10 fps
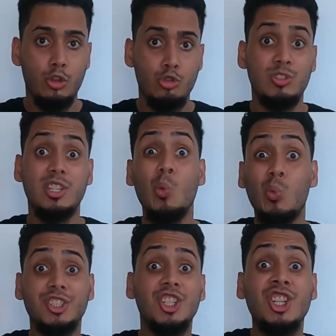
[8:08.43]
you see
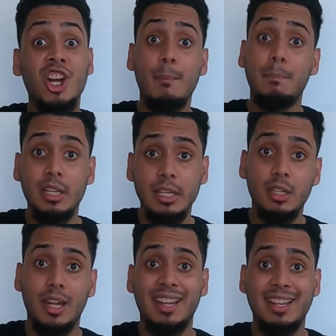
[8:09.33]
which
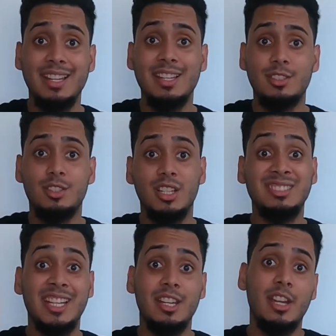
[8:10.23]
company is
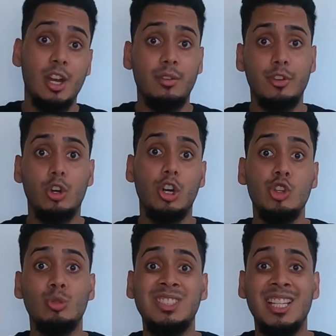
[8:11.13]
taking care of your
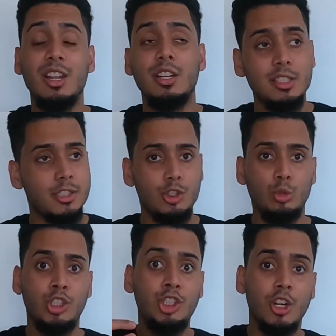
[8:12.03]
utilities, and
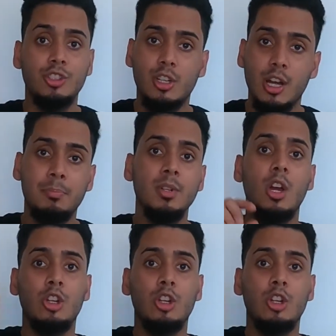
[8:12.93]
you search it up,